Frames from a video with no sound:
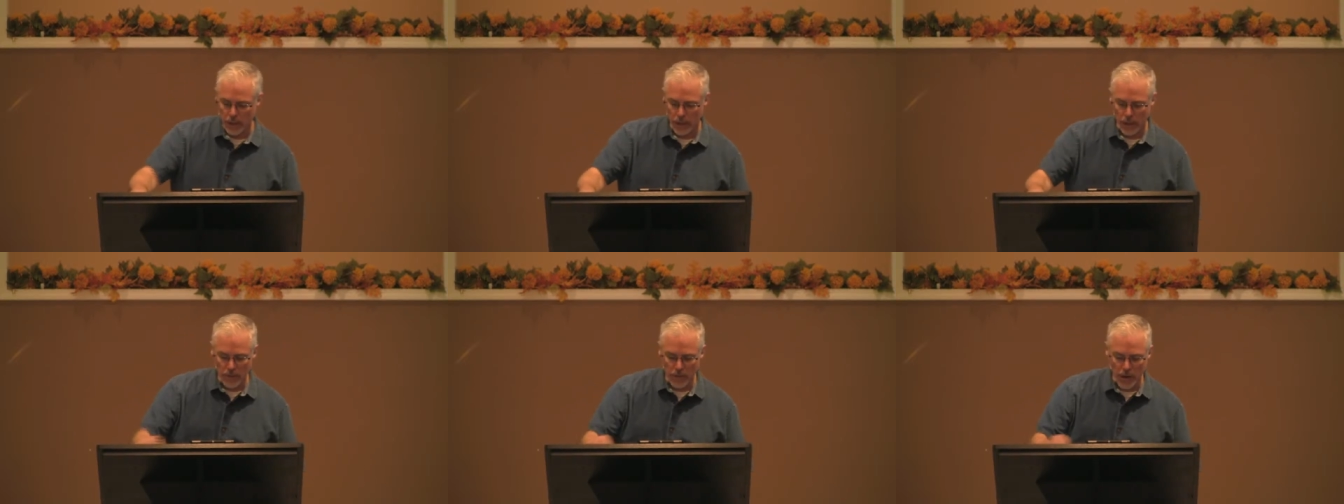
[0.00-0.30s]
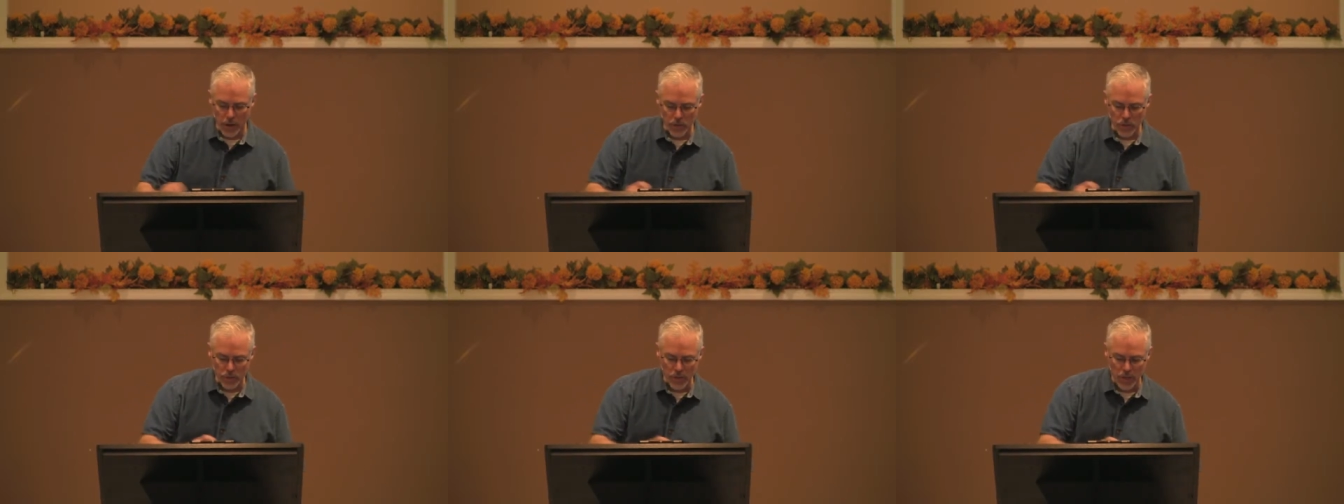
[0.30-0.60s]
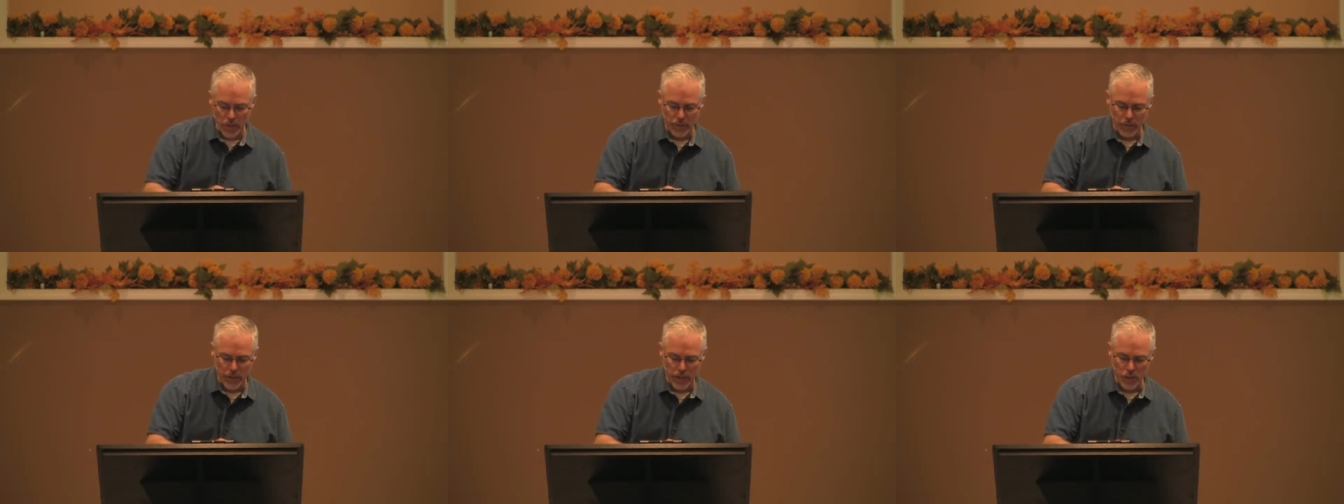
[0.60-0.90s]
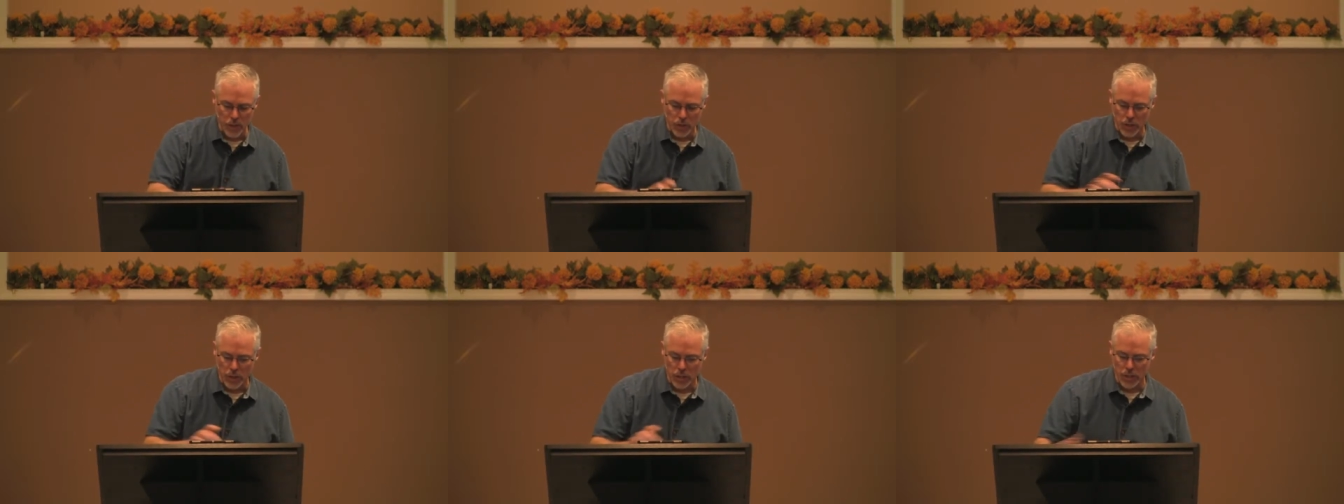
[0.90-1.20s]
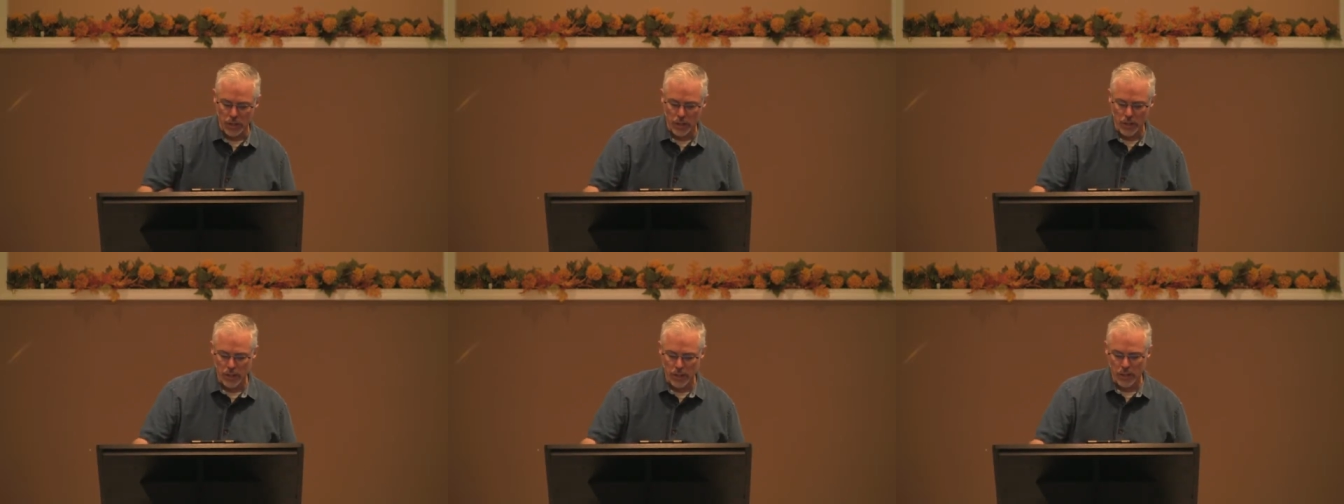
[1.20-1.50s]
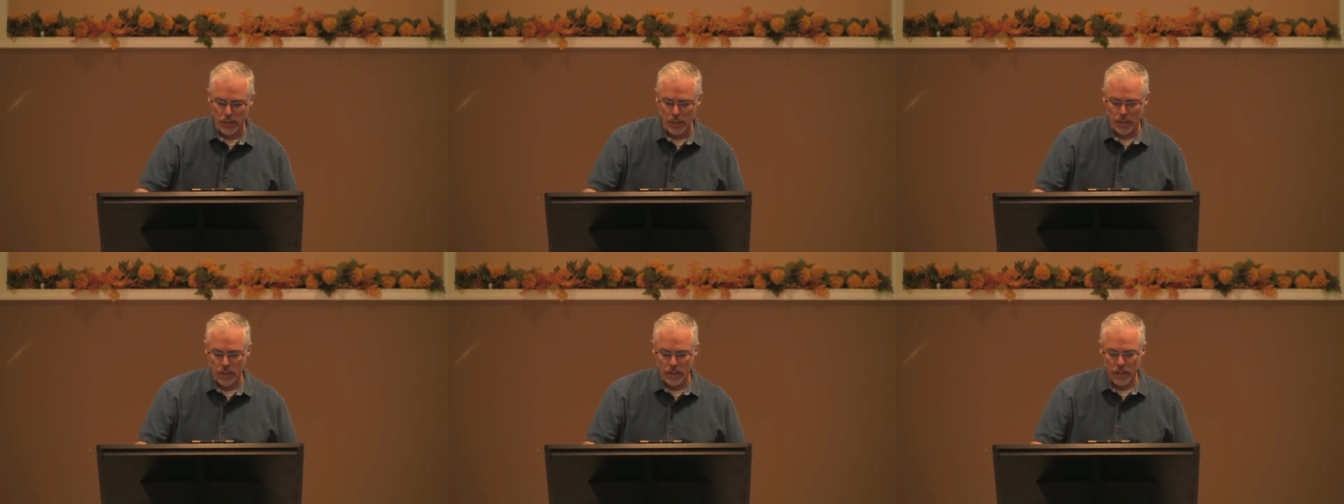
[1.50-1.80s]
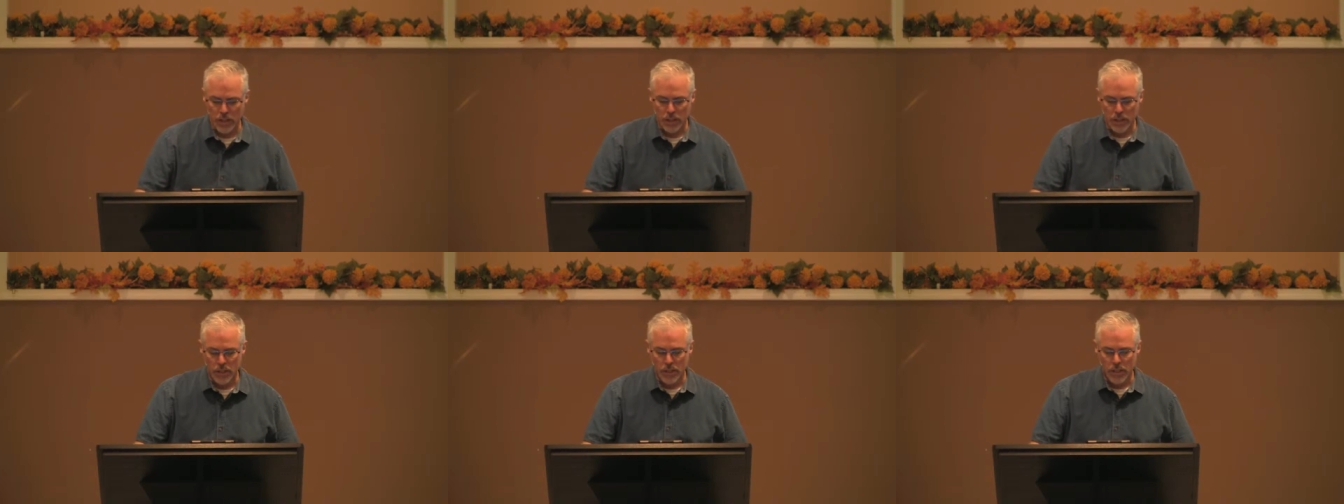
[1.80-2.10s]
of our salvation.
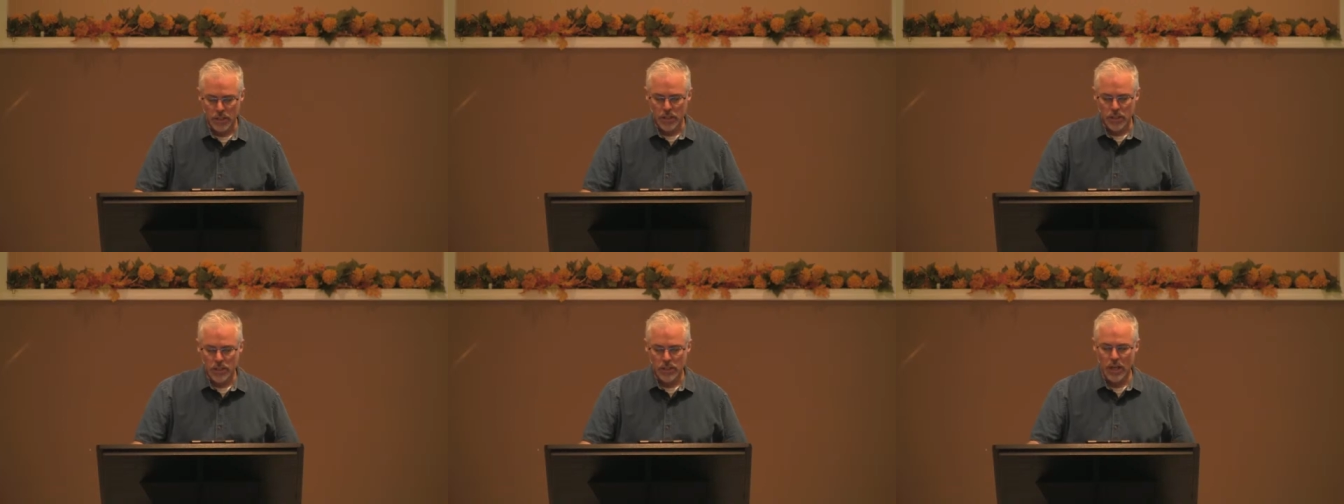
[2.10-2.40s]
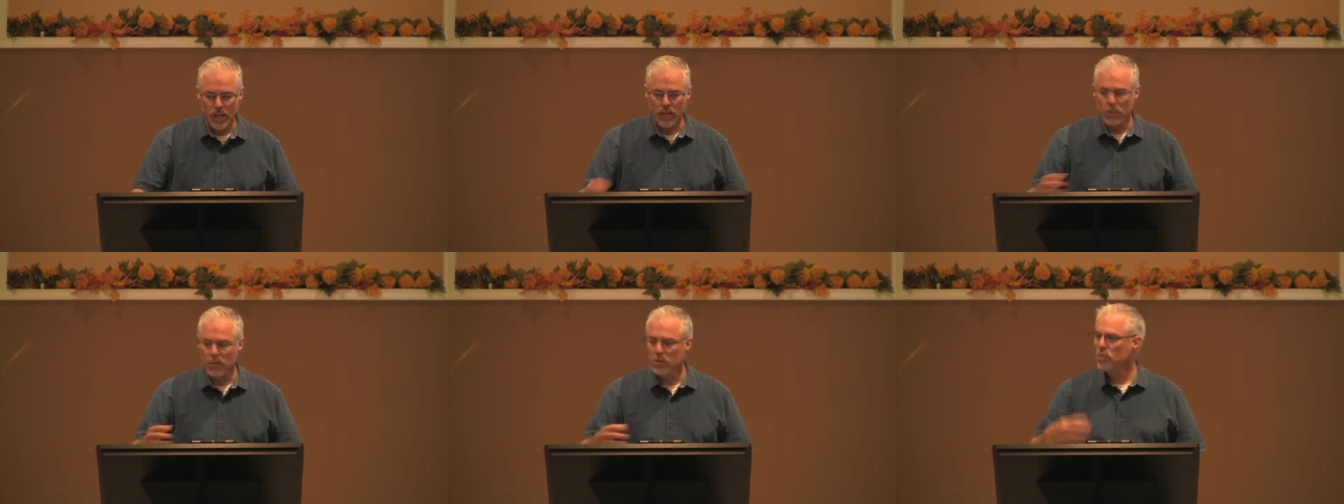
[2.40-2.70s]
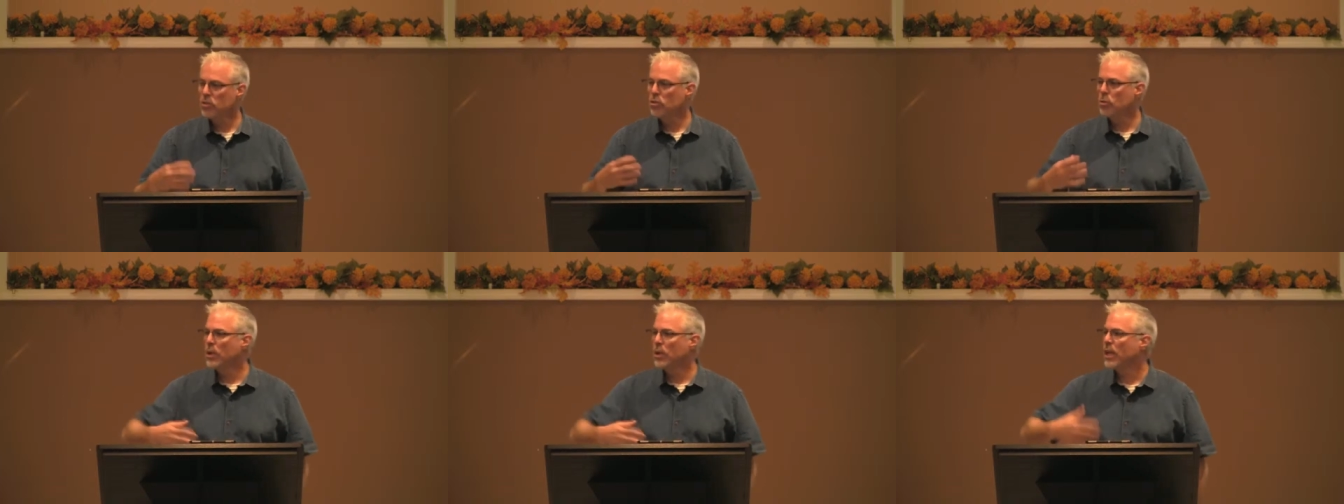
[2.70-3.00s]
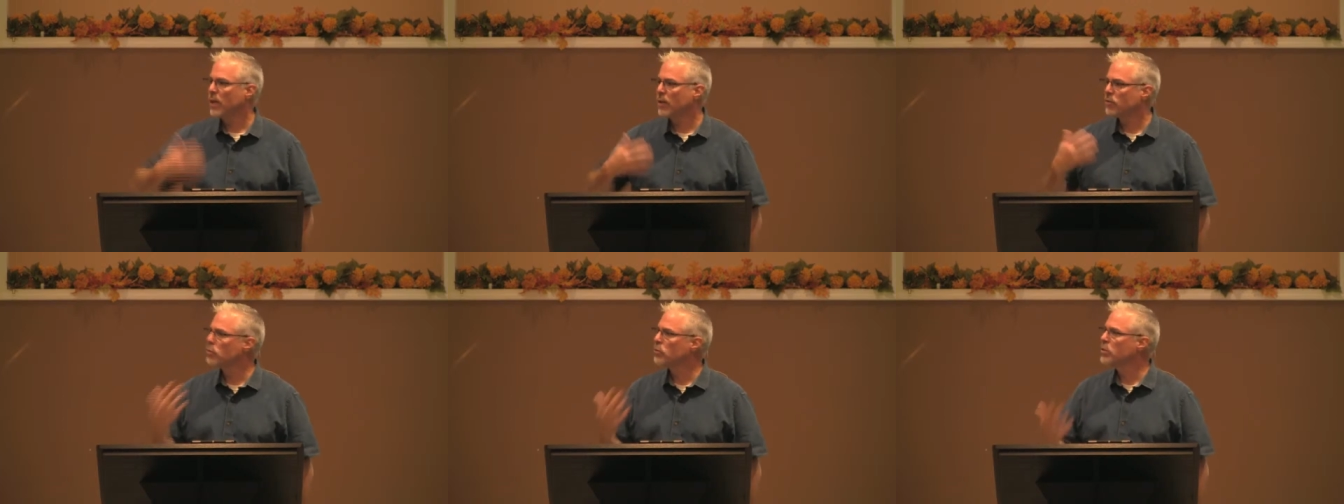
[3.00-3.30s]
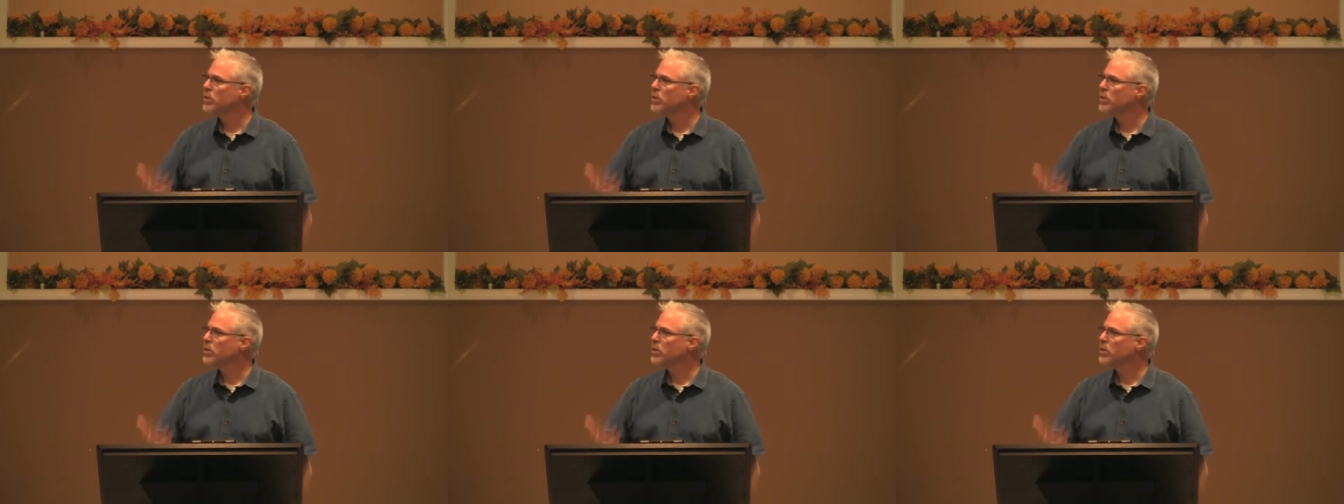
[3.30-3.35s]
Not only do we have to